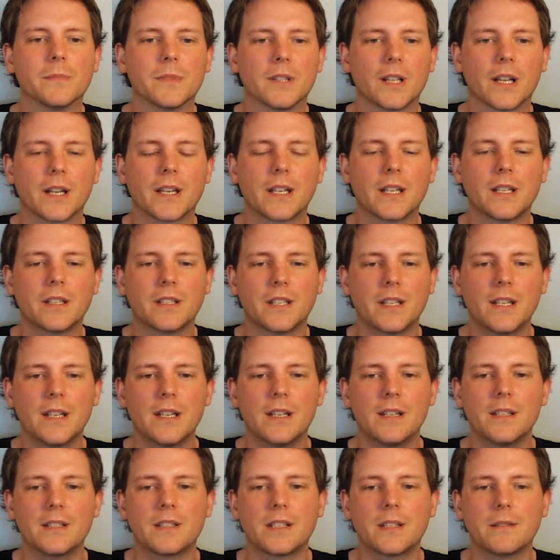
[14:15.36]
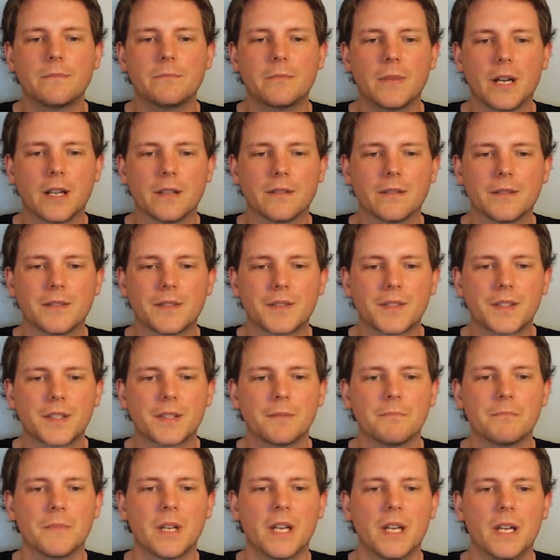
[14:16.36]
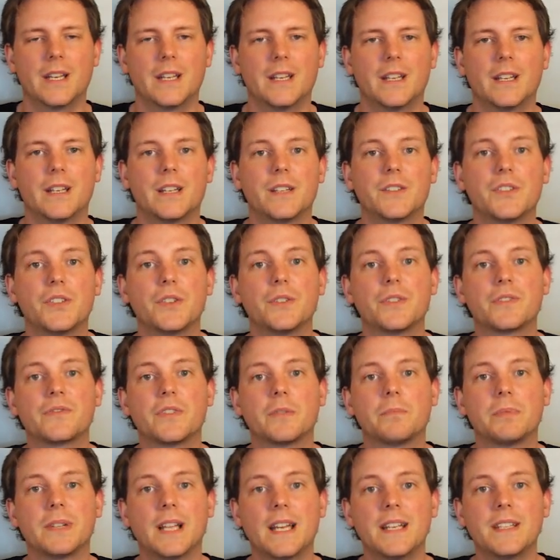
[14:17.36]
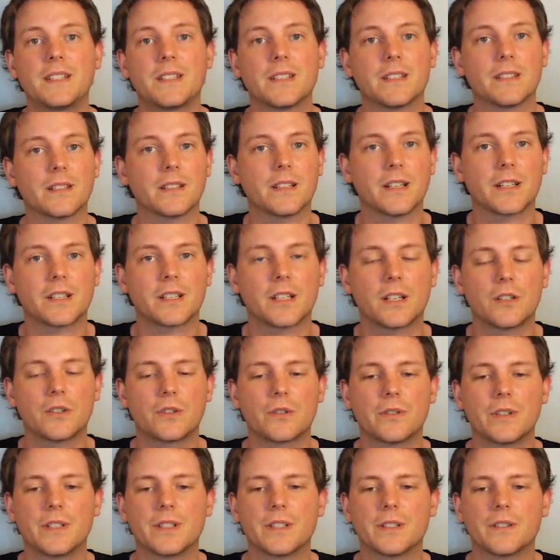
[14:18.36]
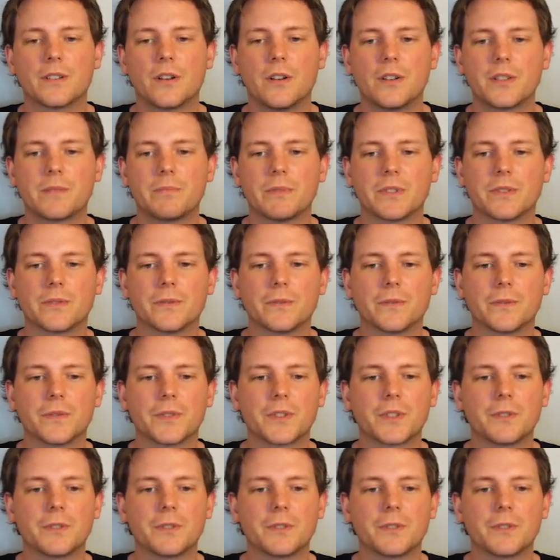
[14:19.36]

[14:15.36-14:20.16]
like in years, in months. It's used for places, like countries and hospitals.